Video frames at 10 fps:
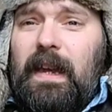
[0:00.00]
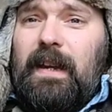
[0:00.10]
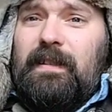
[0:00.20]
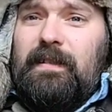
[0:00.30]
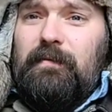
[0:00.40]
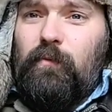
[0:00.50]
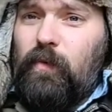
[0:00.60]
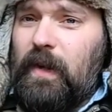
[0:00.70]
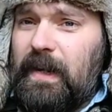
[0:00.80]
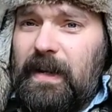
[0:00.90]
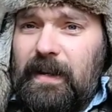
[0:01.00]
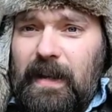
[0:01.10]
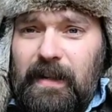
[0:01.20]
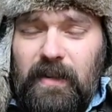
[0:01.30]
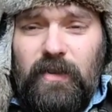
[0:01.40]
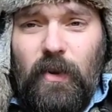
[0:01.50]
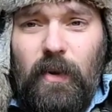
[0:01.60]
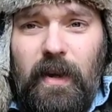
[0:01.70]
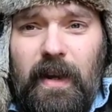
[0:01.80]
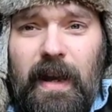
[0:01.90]
they can read and
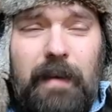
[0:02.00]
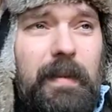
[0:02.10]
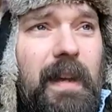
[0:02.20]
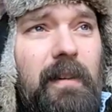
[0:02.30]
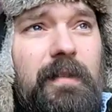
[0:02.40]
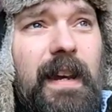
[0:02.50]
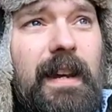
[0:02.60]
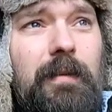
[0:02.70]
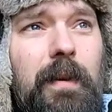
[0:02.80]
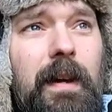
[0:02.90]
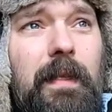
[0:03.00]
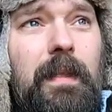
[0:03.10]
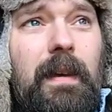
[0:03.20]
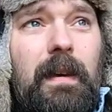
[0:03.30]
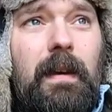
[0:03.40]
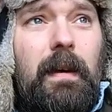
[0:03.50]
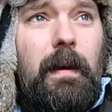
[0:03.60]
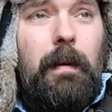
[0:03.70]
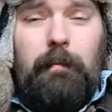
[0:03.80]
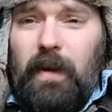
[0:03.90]
enjoy and be entertained with
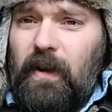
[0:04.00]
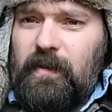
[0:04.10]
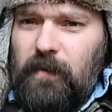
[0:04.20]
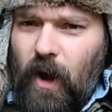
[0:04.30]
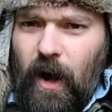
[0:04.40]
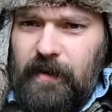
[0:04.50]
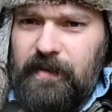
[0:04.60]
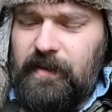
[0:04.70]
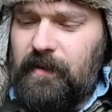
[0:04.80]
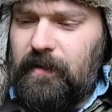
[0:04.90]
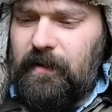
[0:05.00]
because of cost.